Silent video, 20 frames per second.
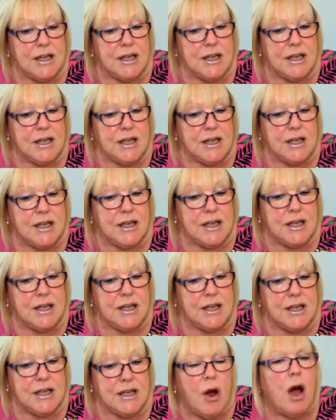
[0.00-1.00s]
maybe
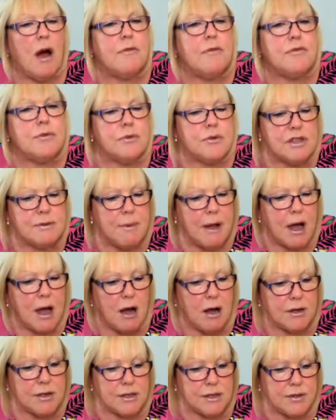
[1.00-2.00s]
try some craft or
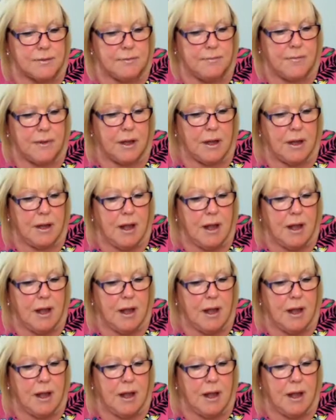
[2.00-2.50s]
some art.